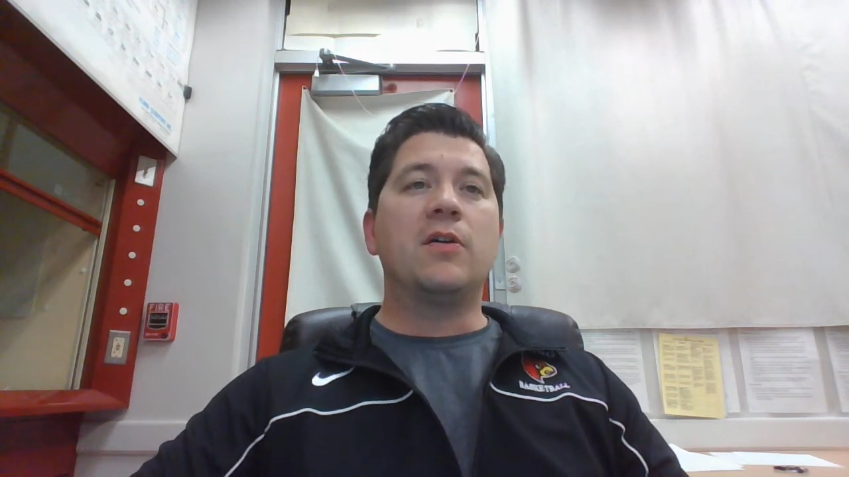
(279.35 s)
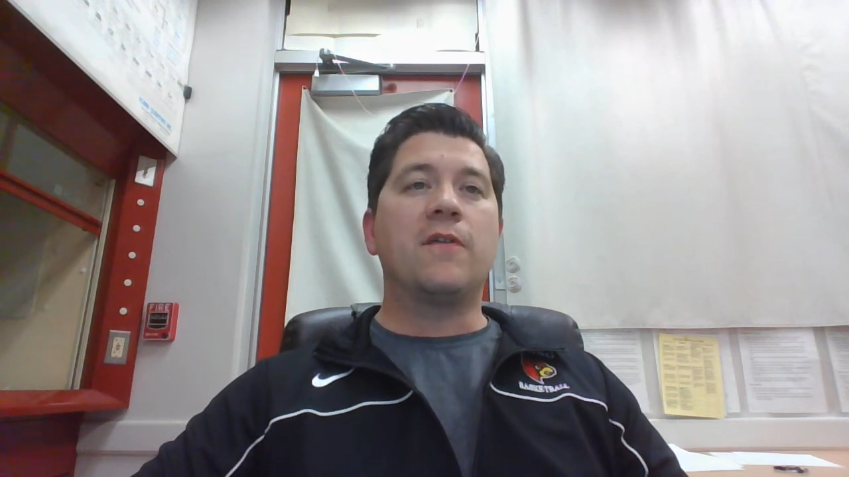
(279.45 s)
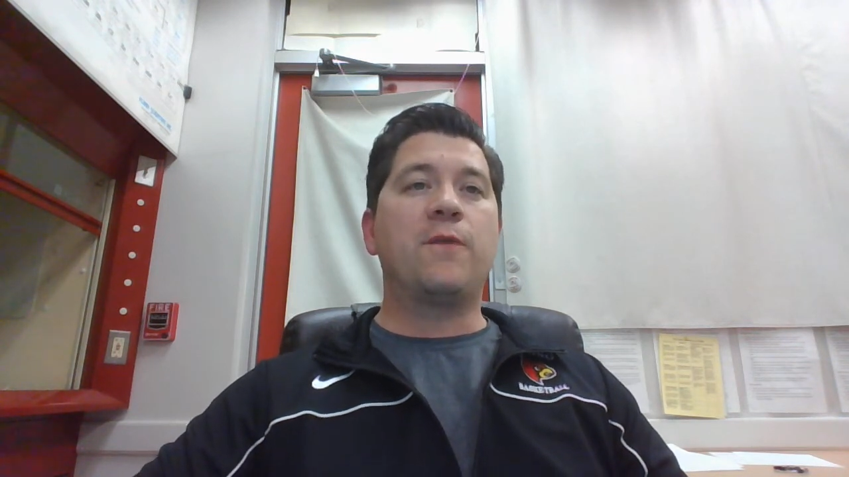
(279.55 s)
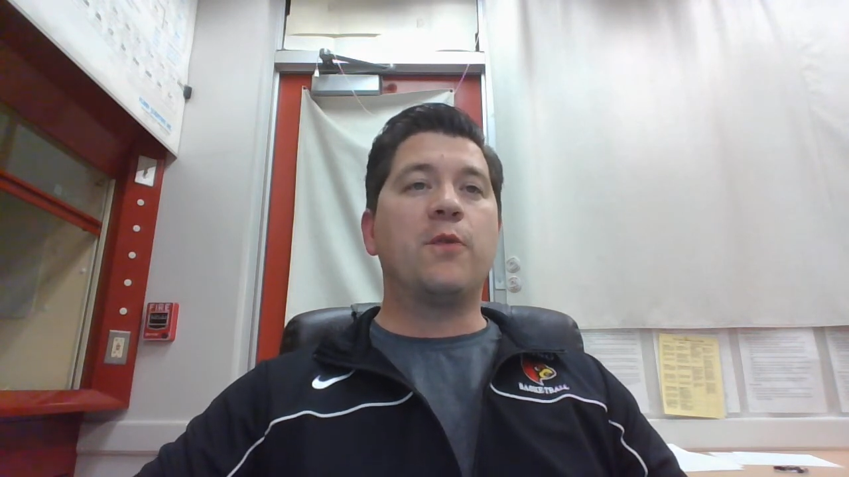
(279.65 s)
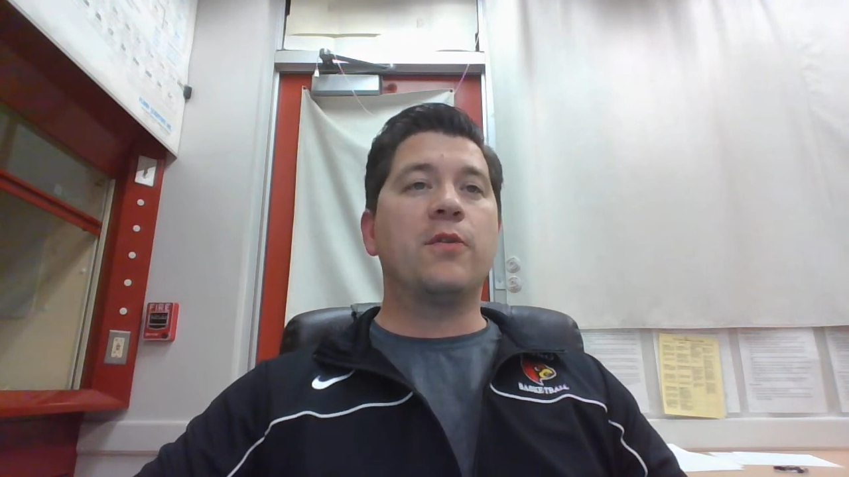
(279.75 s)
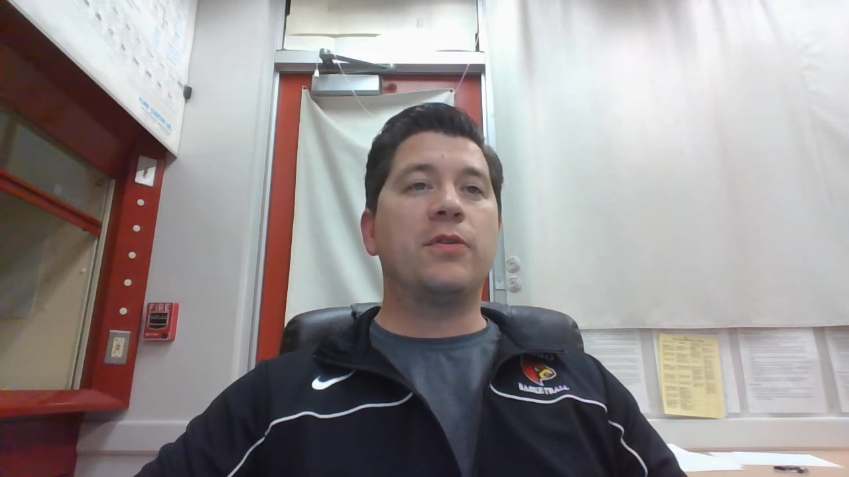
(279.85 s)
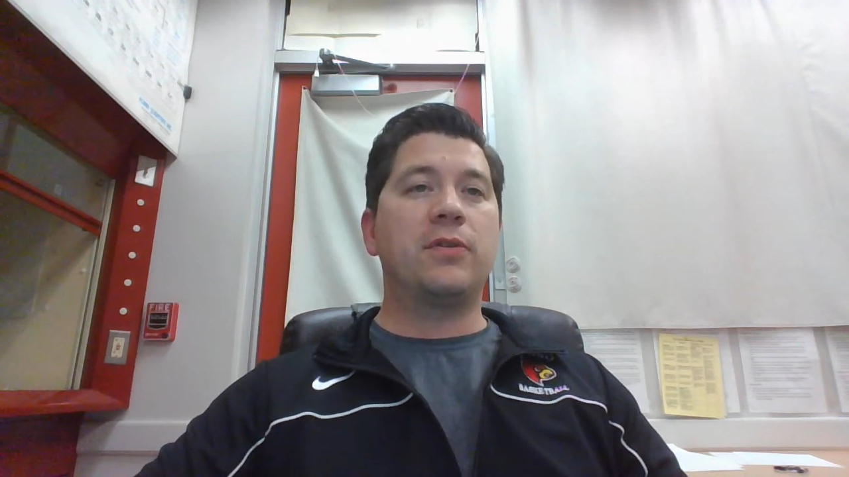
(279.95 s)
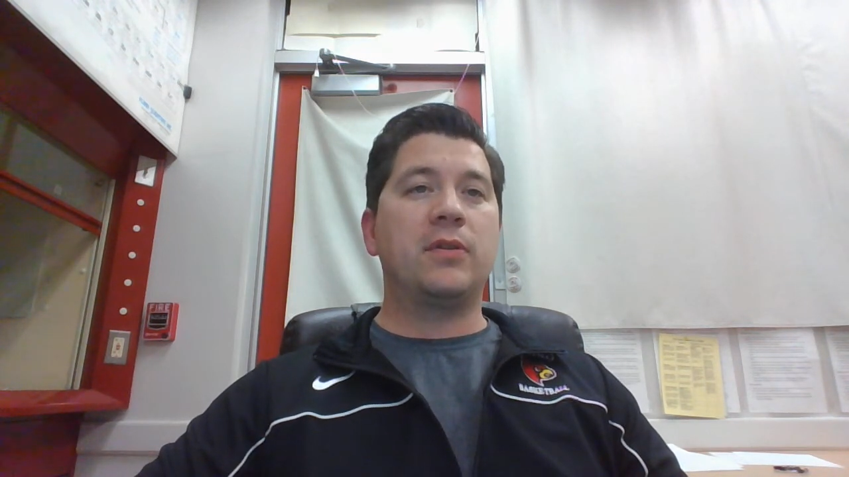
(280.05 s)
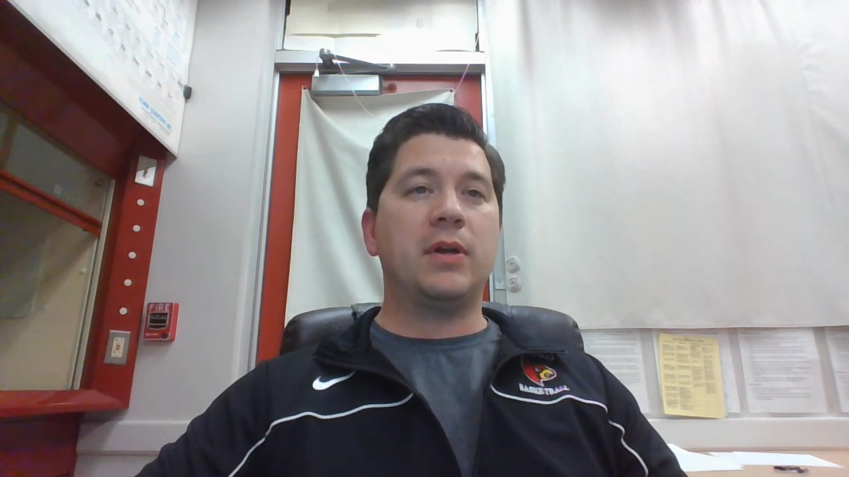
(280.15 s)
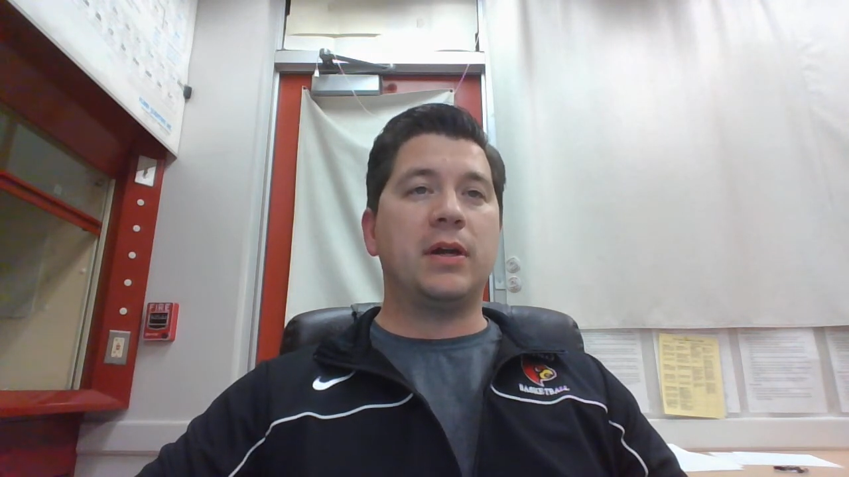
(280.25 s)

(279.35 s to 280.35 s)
A fourth